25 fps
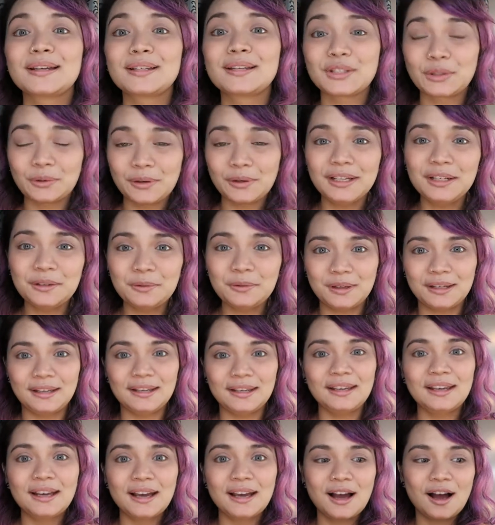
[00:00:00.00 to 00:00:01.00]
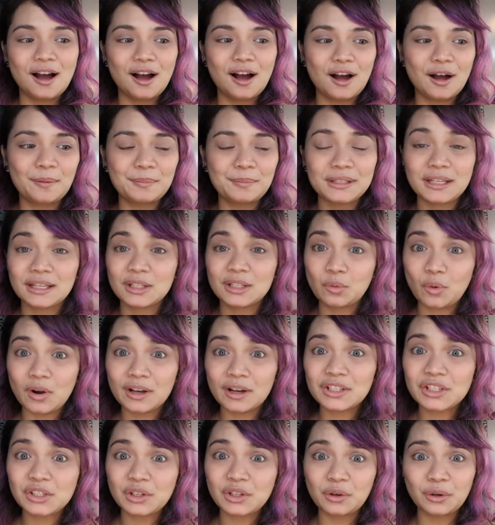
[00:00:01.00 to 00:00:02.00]
So anyway,
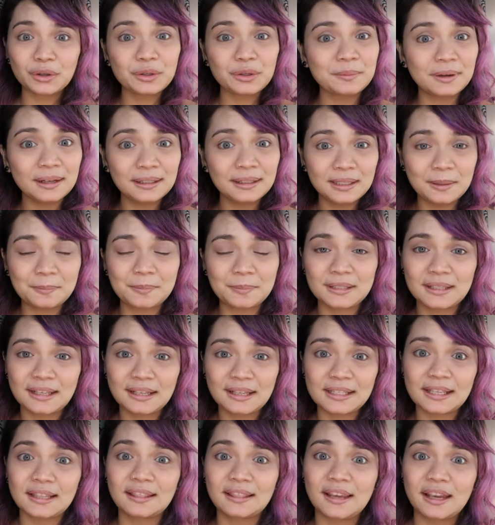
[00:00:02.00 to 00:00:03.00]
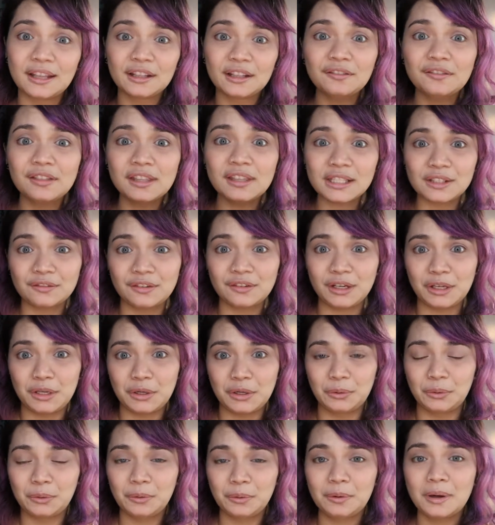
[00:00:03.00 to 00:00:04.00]
isa-swatch ko yung mga lipsticks at the end of this
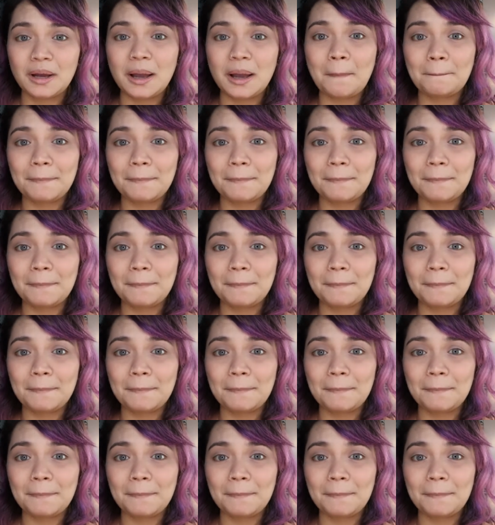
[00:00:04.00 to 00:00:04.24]
video.